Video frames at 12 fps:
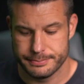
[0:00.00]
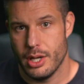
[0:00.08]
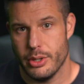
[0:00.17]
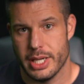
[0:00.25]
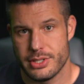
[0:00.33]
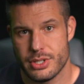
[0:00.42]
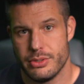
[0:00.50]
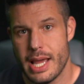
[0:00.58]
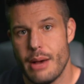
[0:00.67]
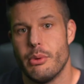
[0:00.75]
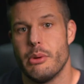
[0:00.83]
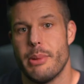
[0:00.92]
Okay, so
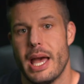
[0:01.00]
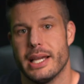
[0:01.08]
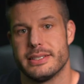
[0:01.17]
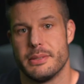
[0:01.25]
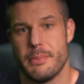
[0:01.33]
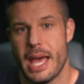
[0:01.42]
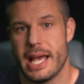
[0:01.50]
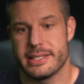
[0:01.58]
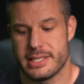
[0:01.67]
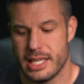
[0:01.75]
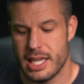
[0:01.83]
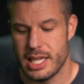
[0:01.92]
now we're back to max
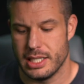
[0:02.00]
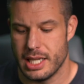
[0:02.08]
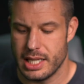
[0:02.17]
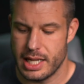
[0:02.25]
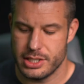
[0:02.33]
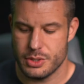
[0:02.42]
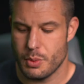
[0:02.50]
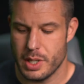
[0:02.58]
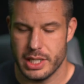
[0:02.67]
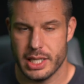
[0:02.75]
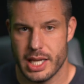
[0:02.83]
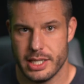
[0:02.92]
gain, and I just
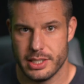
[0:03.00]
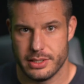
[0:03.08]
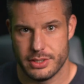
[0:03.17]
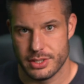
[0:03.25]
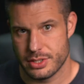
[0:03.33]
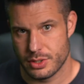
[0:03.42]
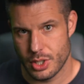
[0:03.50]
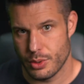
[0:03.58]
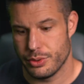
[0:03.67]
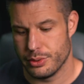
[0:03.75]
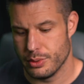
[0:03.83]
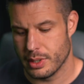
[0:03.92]
wanted to kind of just go
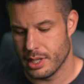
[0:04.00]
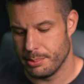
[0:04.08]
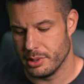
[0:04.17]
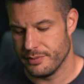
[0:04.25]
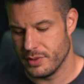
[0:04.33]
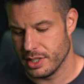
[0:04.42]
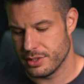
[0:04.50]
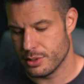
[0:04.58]
through a couple of things.